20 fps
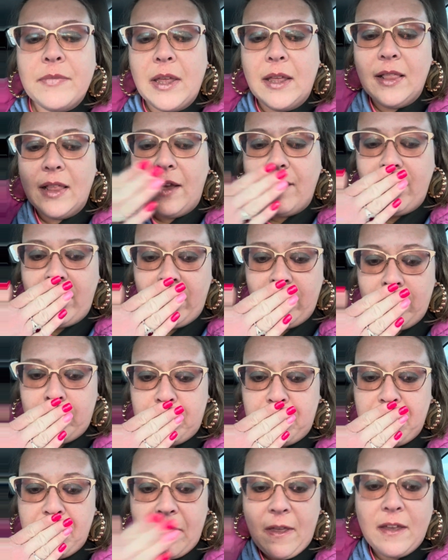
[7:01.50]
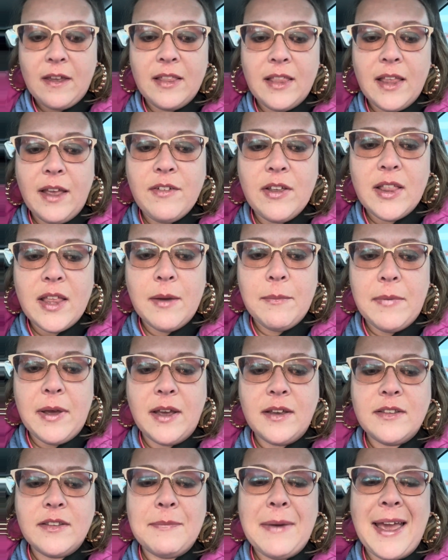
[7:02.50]
Love you. Love you, love
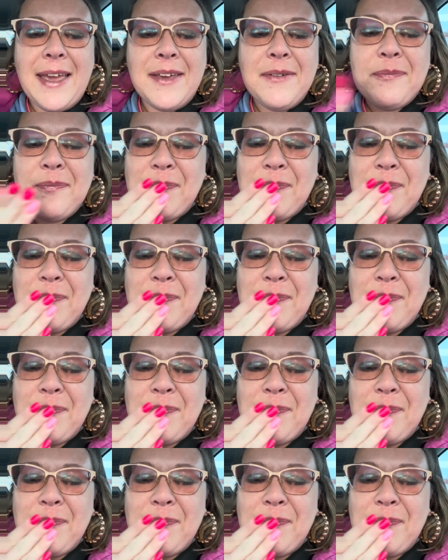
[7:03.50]
bugs. Bye.